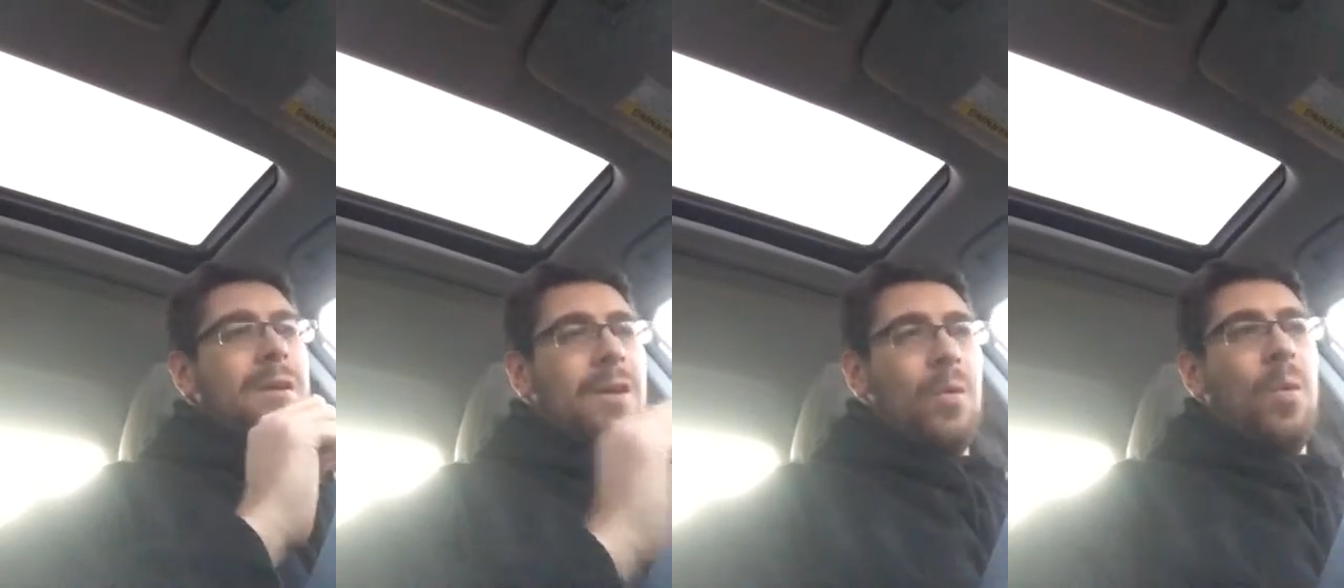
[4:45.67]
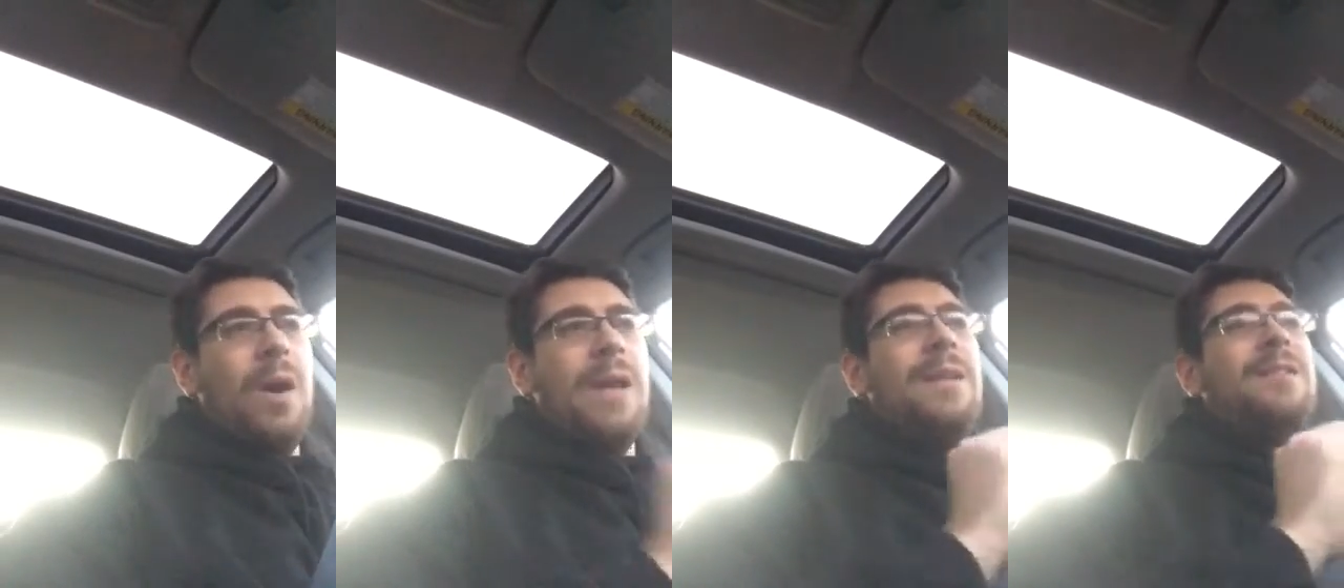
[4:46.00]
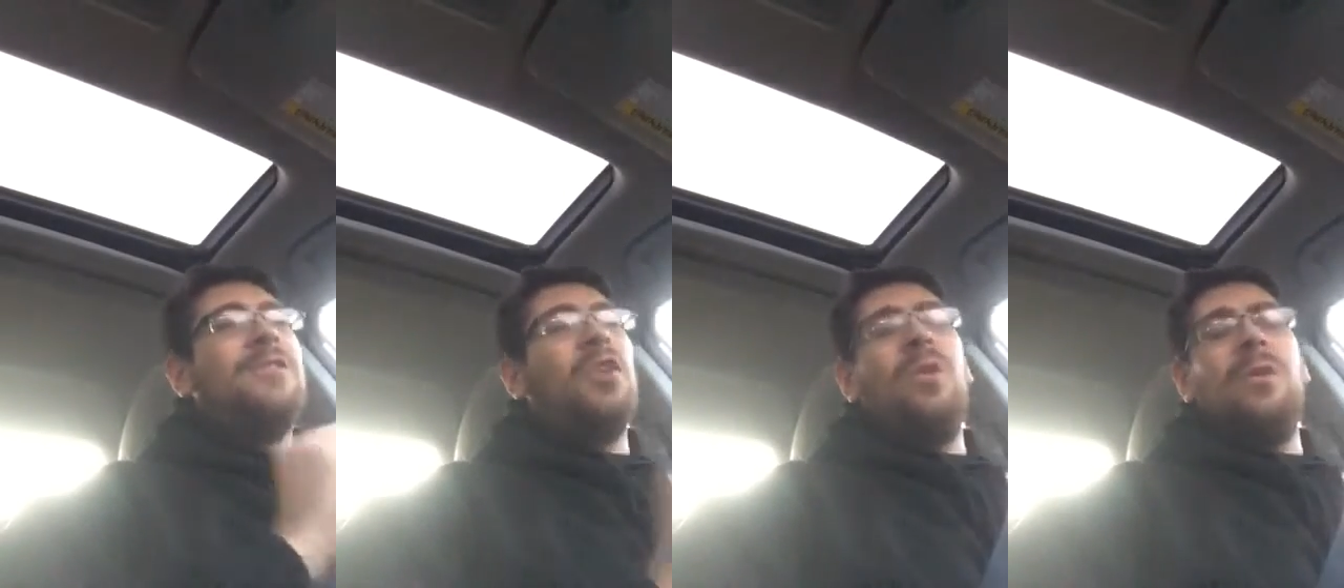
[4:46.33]
a white
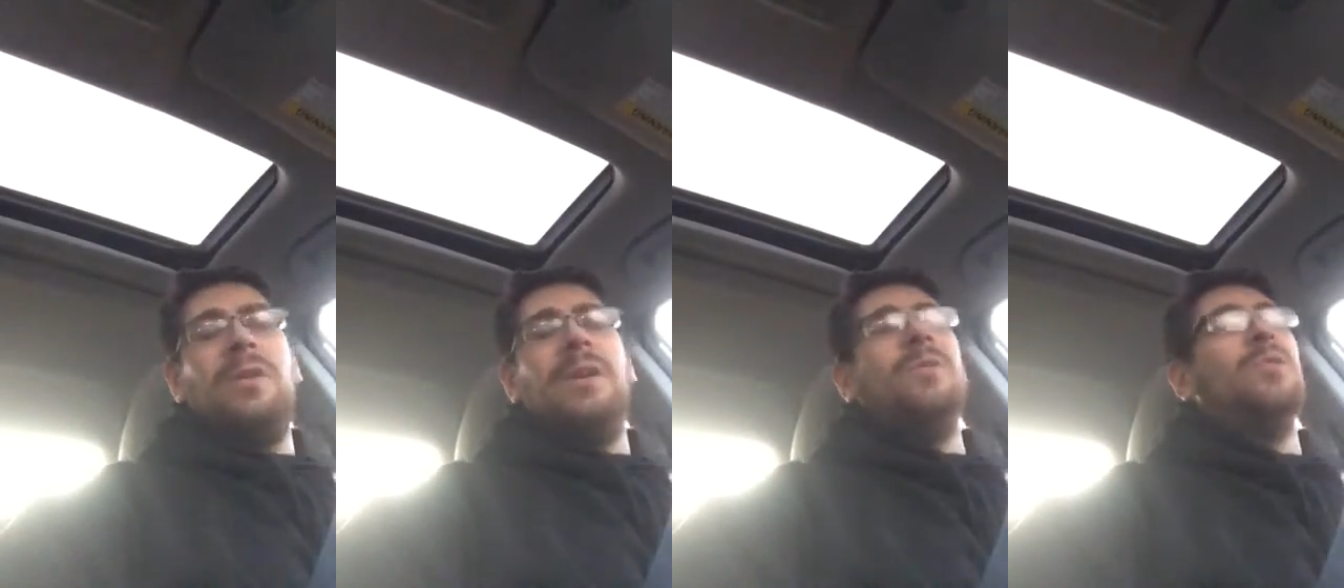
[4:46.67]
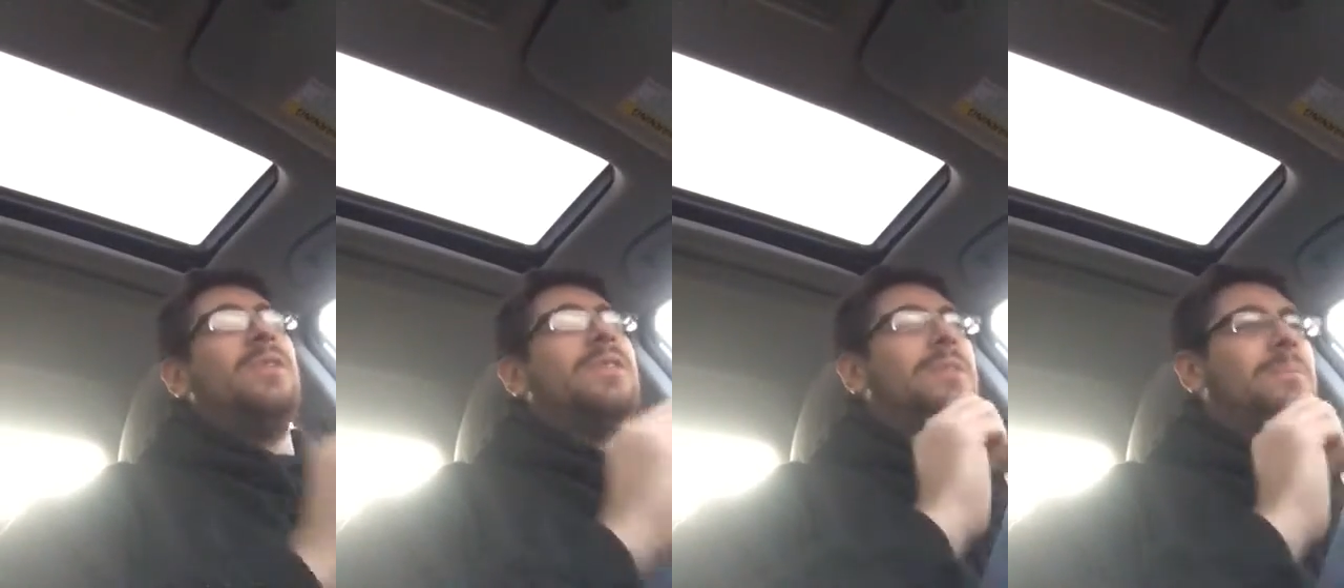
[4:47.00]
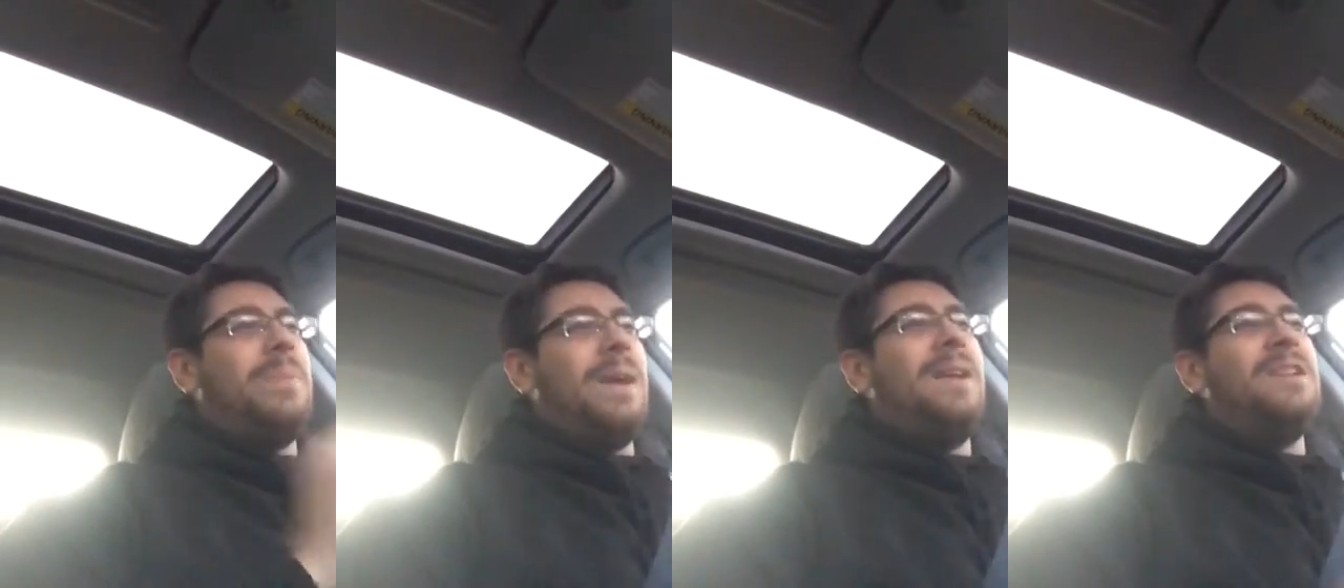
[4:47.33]
Touring with the
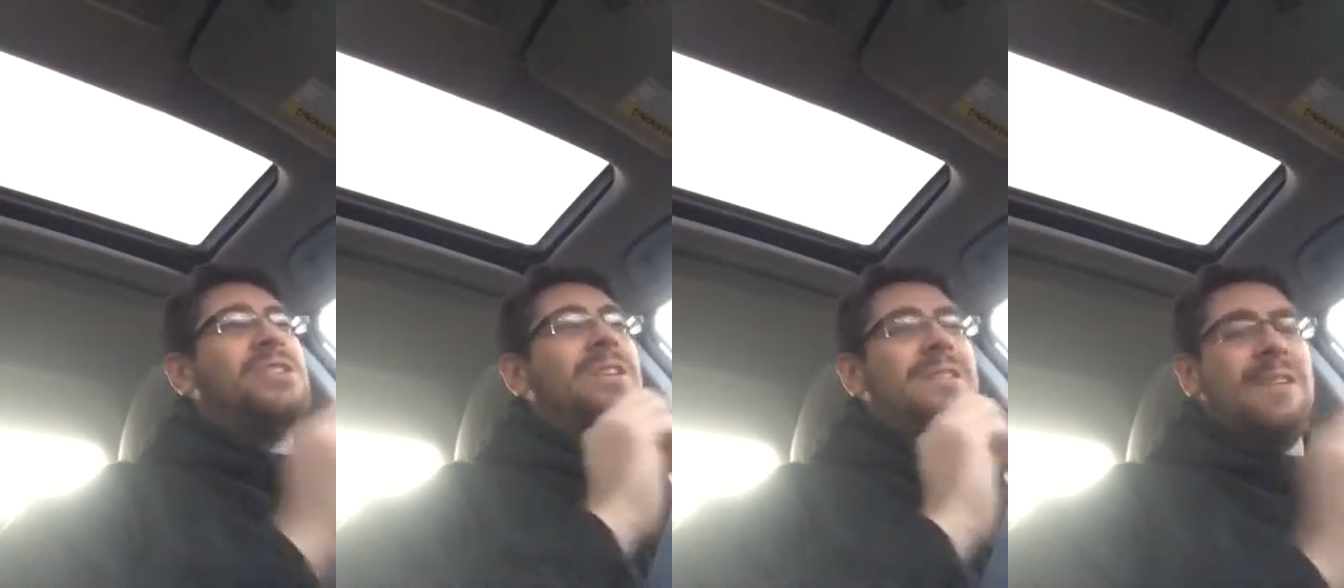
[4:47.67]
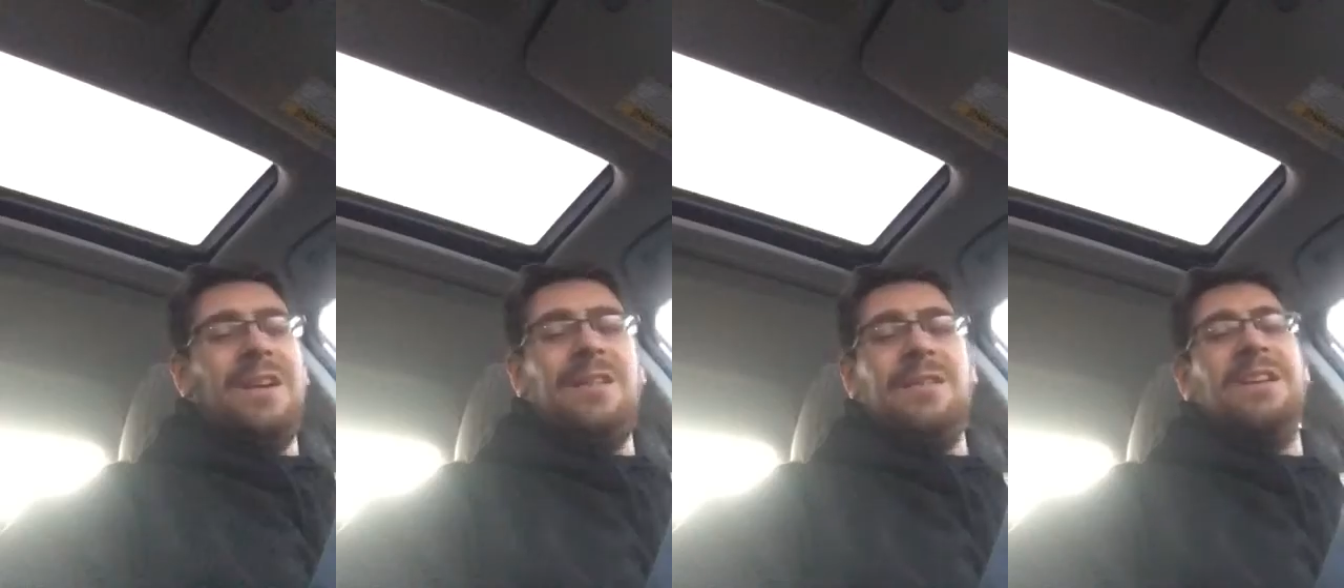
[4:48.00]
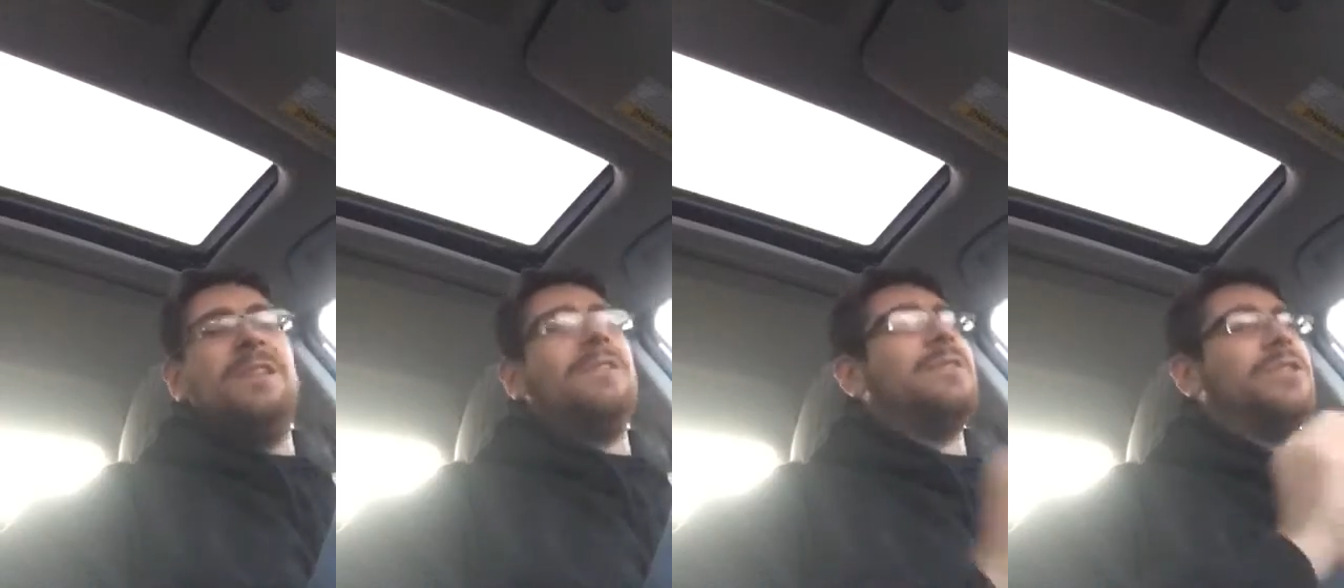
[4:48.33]
beige
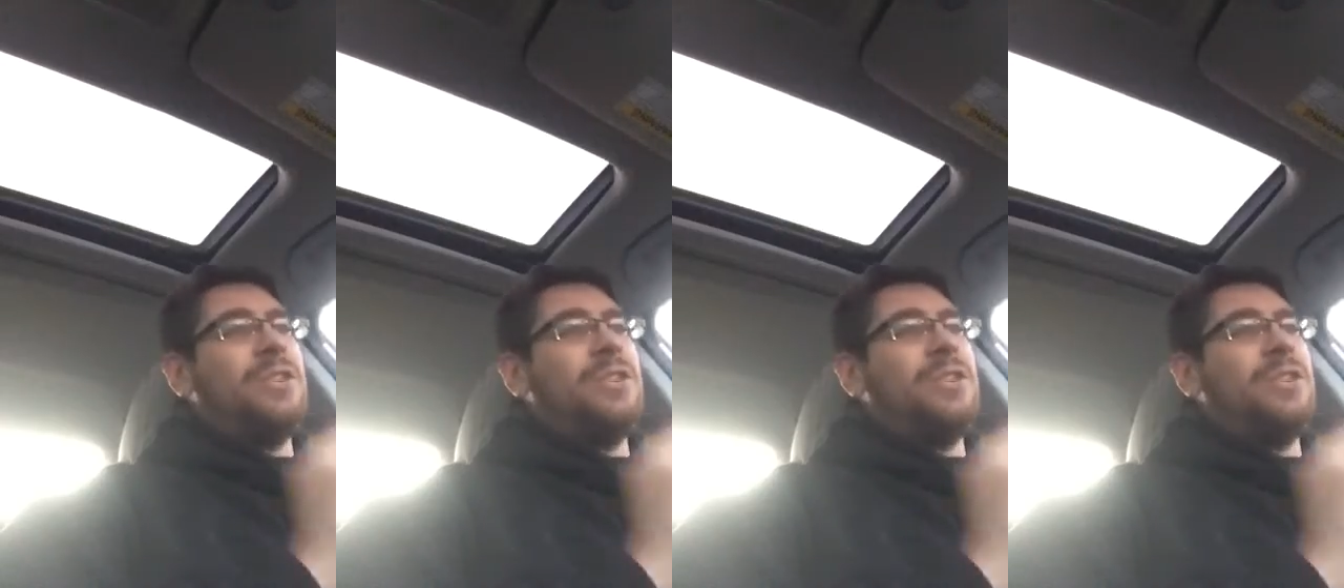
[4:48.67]
interior